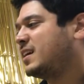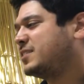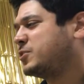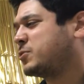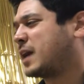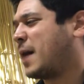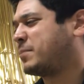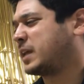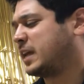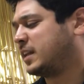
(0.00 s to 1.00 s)
It's too
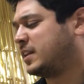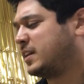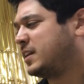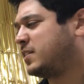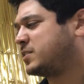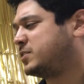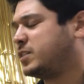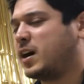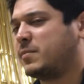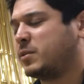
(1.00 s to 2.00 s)
complicated. It looks
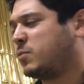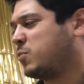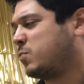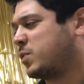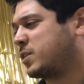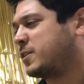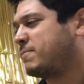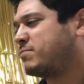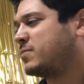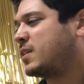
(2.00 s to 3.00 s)
dumb. It won't work.
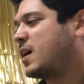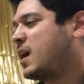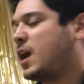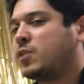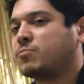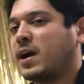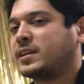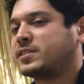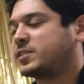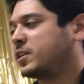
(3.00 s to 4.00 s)

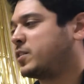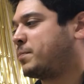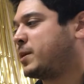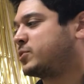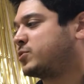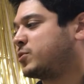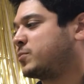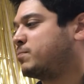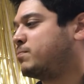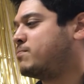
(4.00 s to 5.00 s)
Rondé studied the
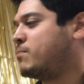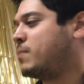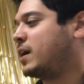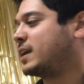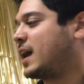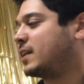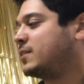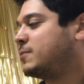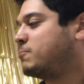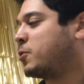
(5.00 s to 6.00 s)
picture
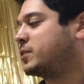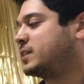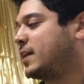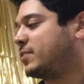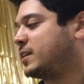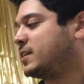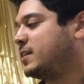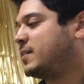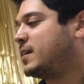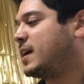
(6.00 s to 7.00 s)
again, more intently.
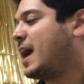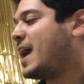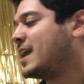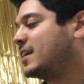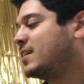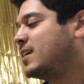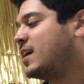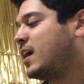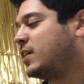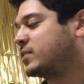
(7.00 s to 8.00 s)
Hey,
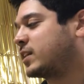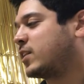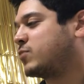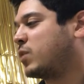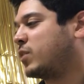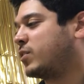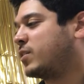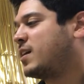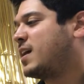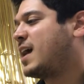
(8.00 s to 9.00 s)
he looked at his
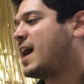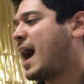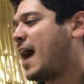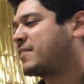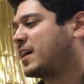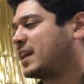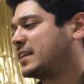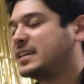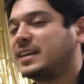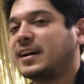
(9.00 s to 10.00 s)
brother. I've got an
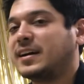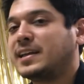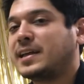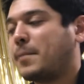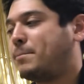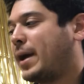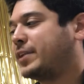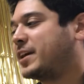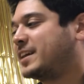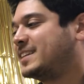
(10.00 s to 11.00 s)
idea, a
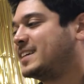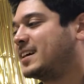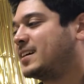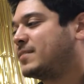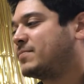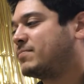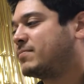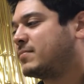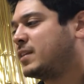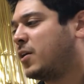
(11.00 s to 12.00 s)
better idea.
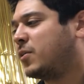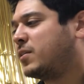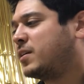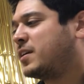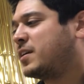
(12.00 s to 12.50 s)
Yo,